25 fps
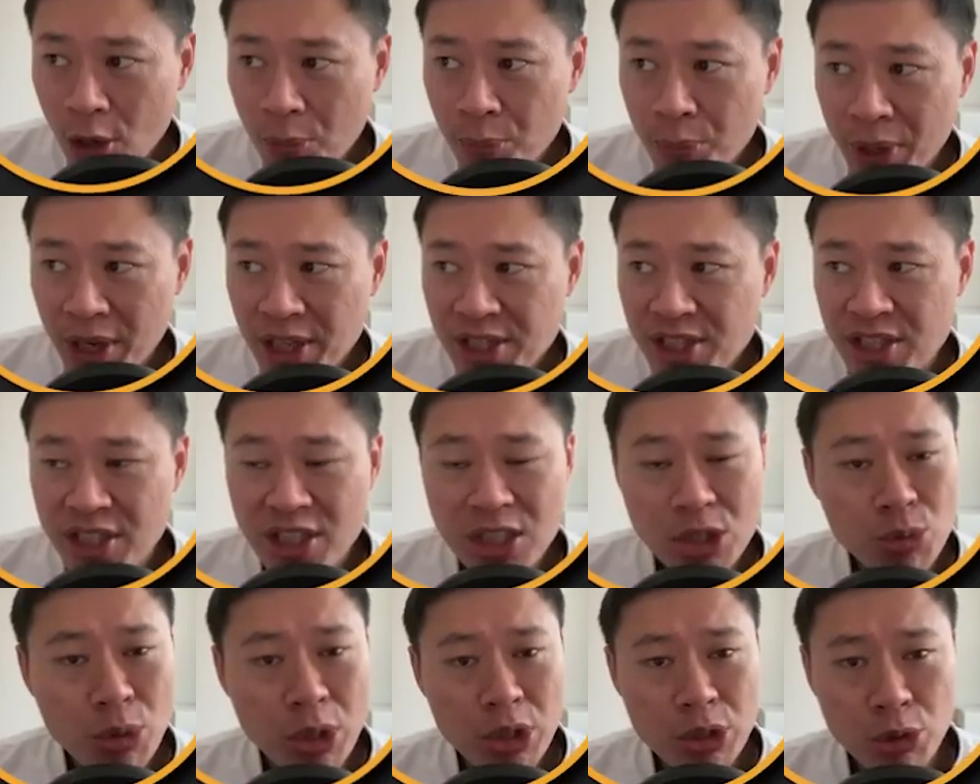
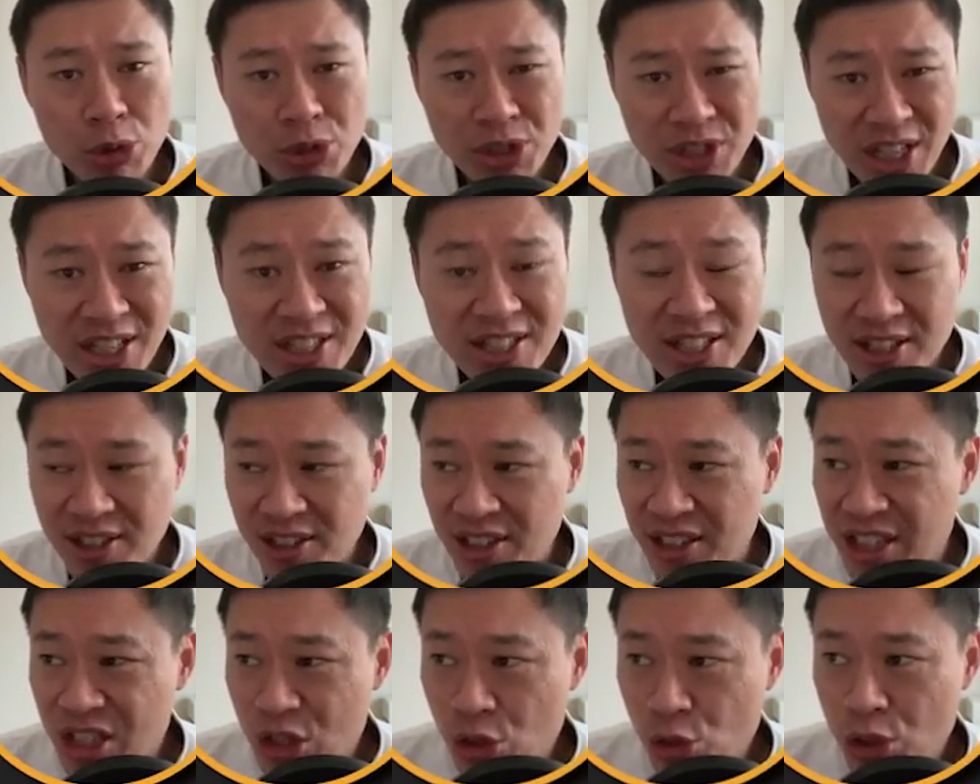price-earnings ratio stands at
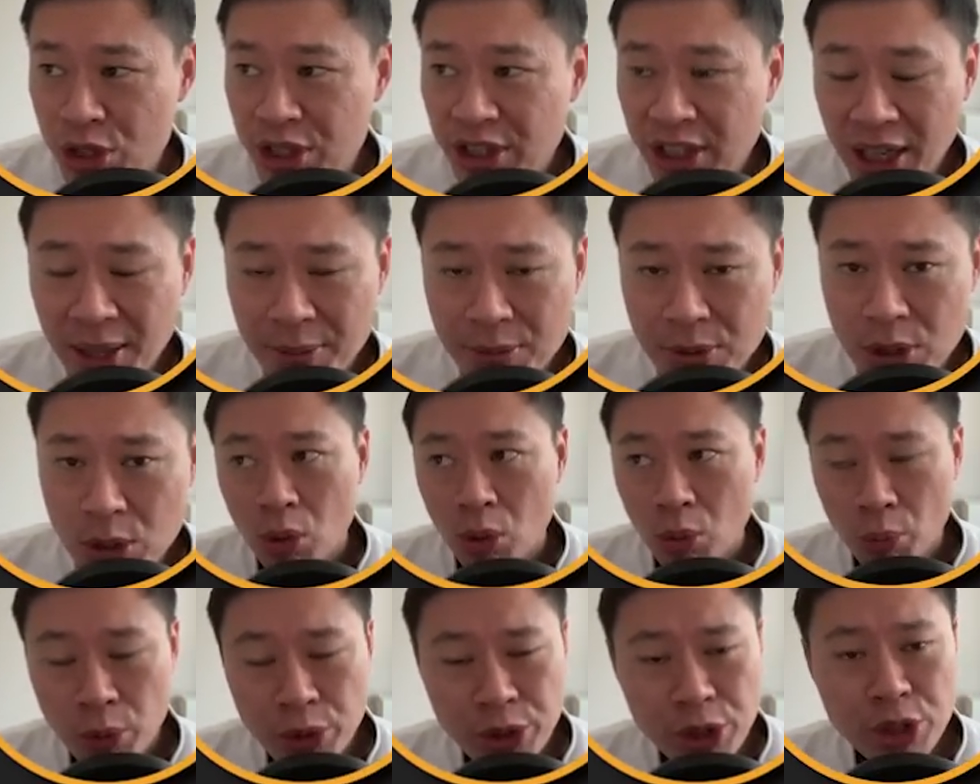33 times,
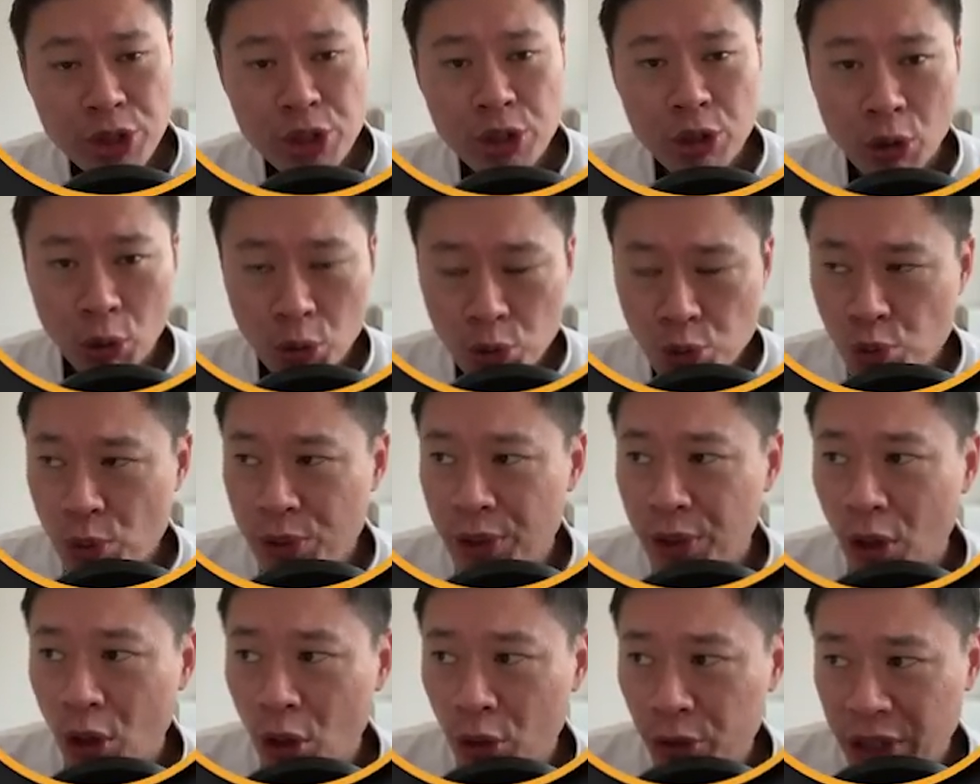which is close to
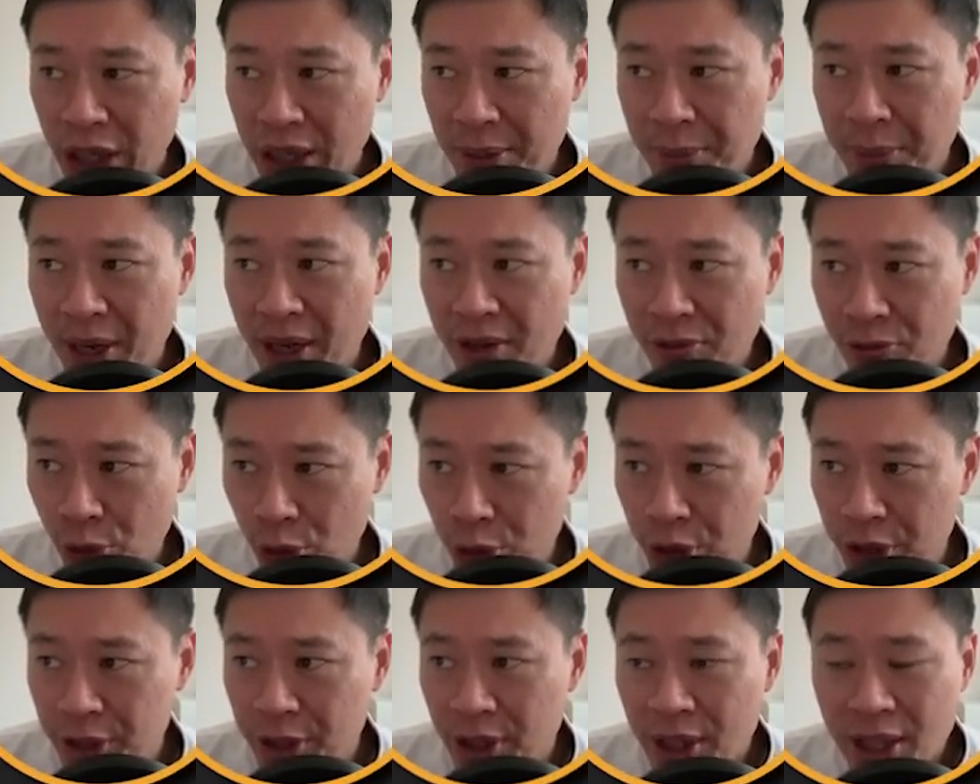an all-time high
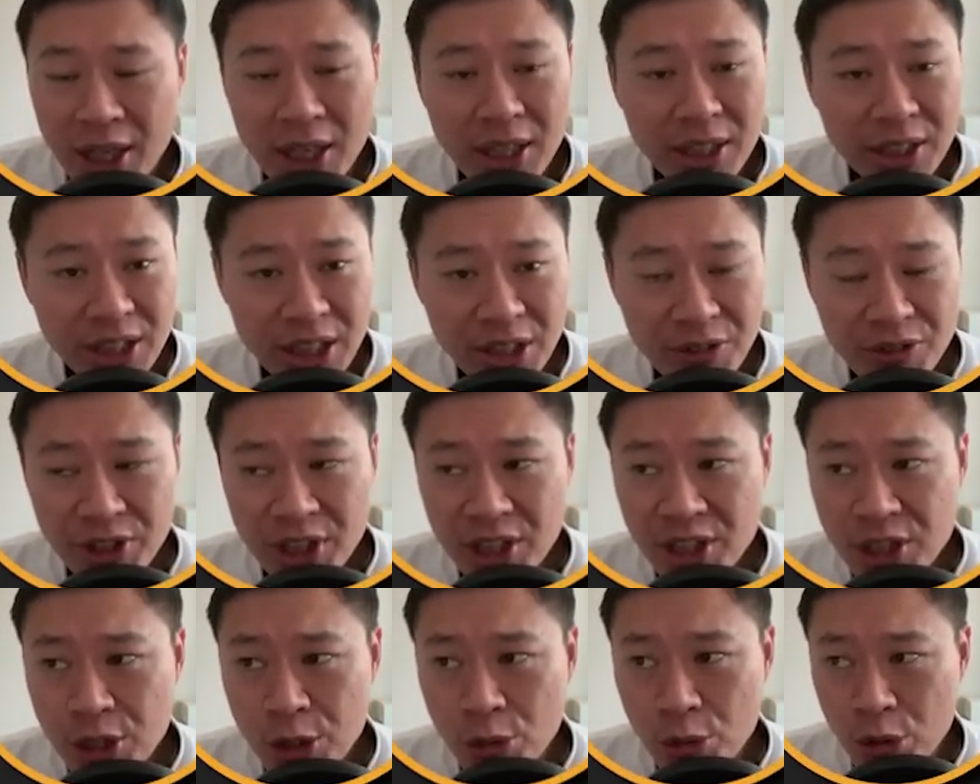for it.
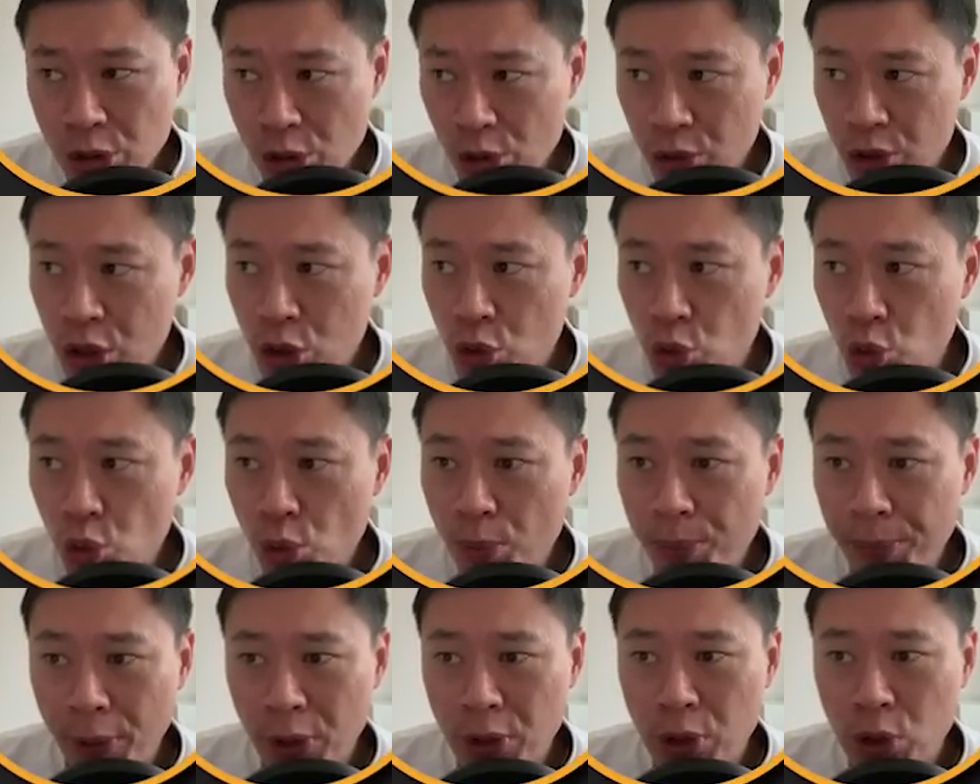Dividend yield is only
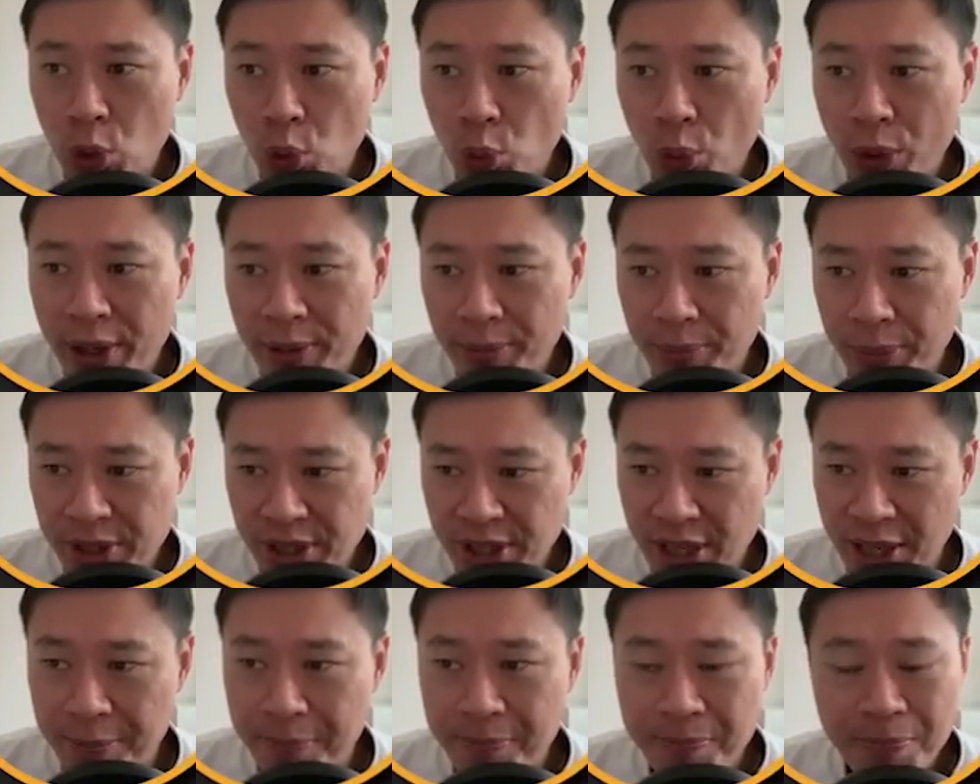
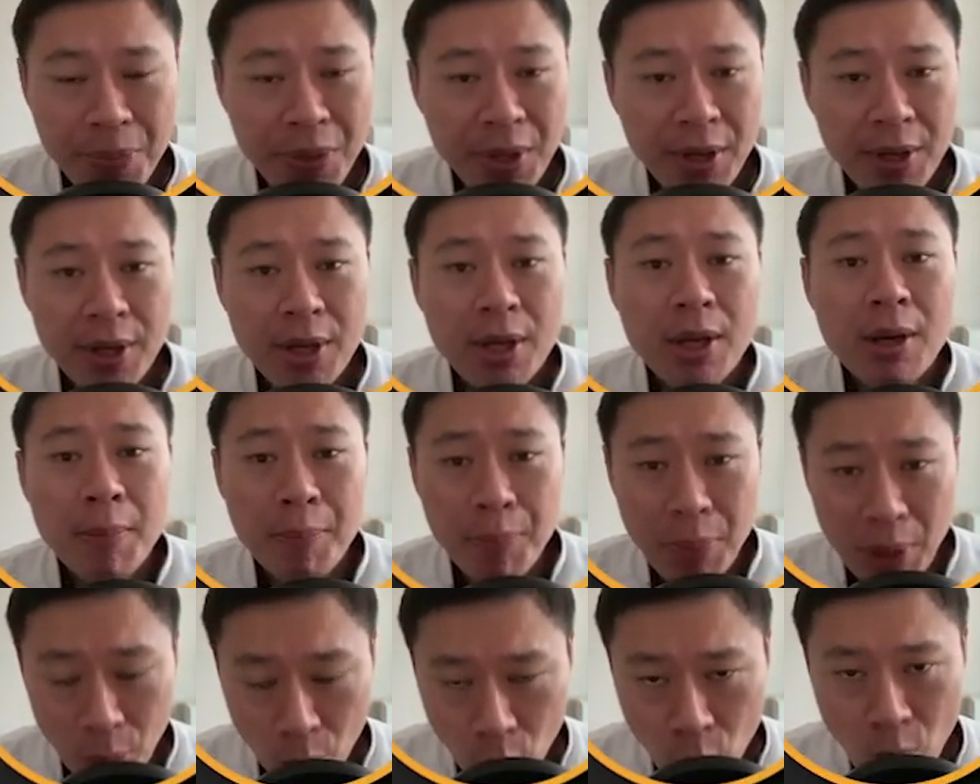2.28%.
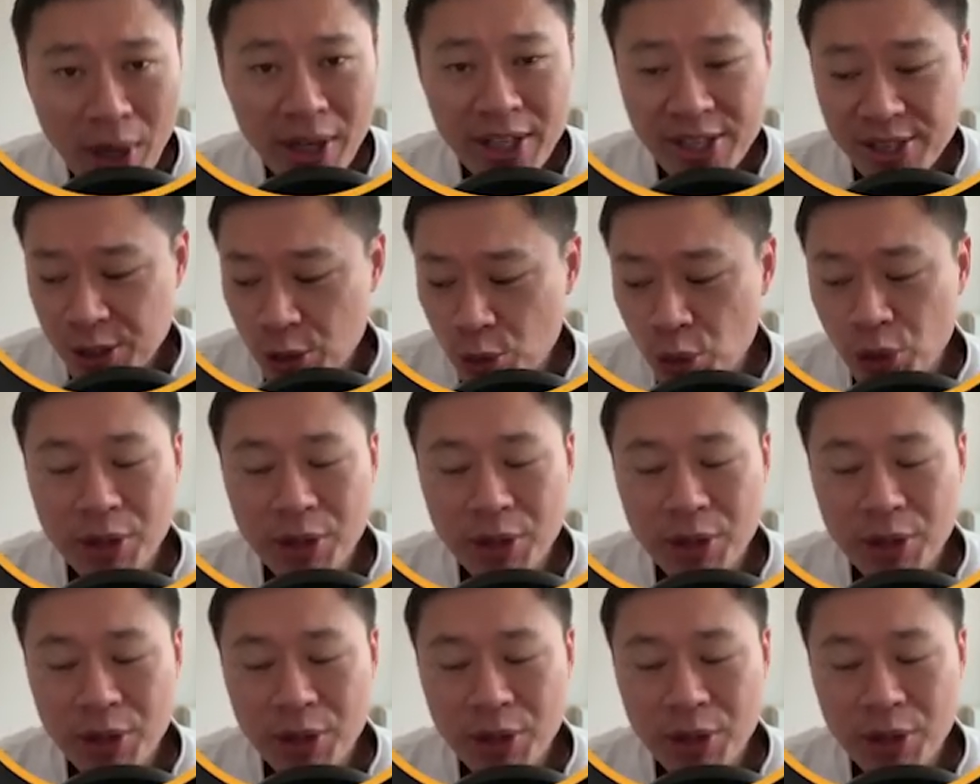But what is good